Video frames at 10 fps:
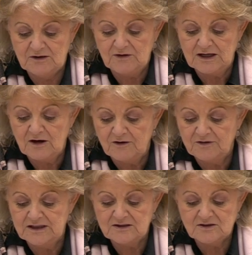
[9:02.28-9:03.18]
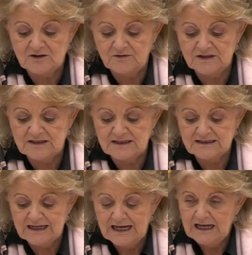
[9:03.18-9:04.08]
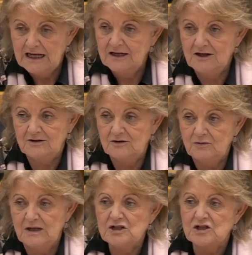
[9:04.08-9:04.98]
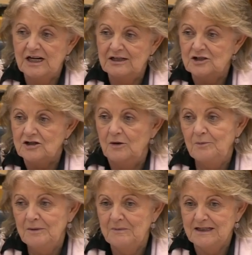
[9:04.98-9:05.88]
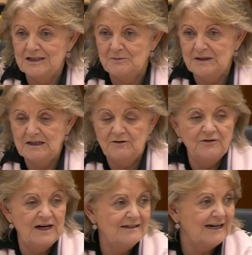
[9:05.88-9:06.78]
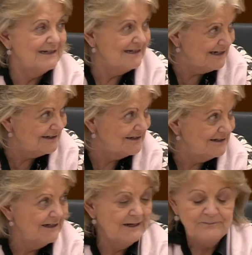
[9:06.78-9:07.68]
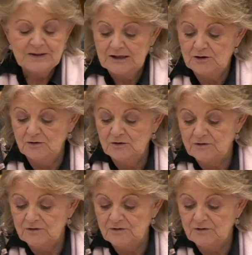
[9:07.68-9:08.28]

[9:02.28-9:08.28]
Ivanova and the services, not to exchange compliments, but in fact I need to